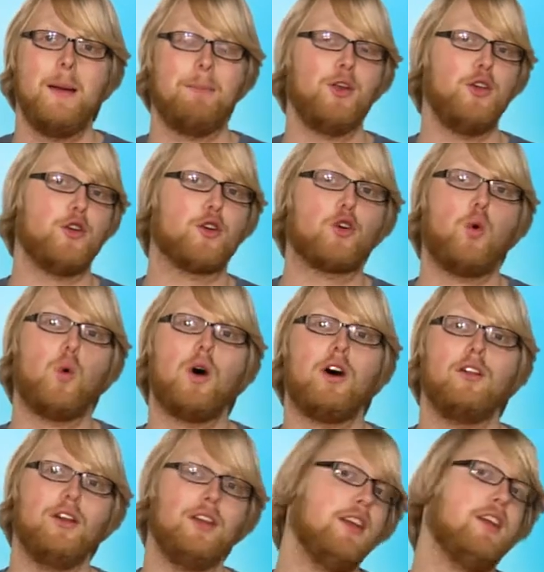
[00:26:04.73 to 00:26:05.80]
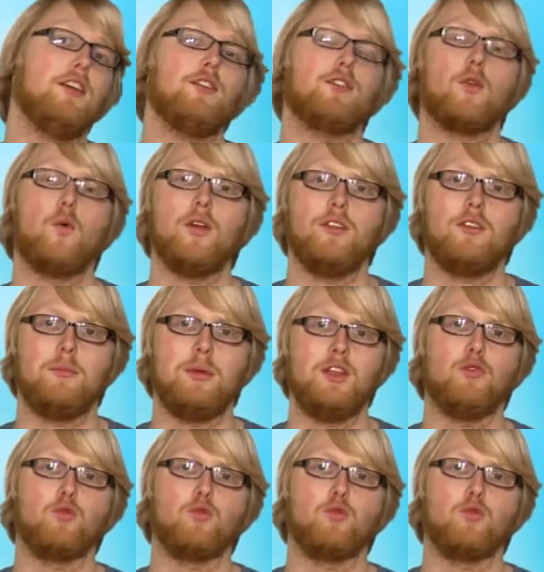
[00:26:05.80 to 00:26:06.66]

but your quality is going to be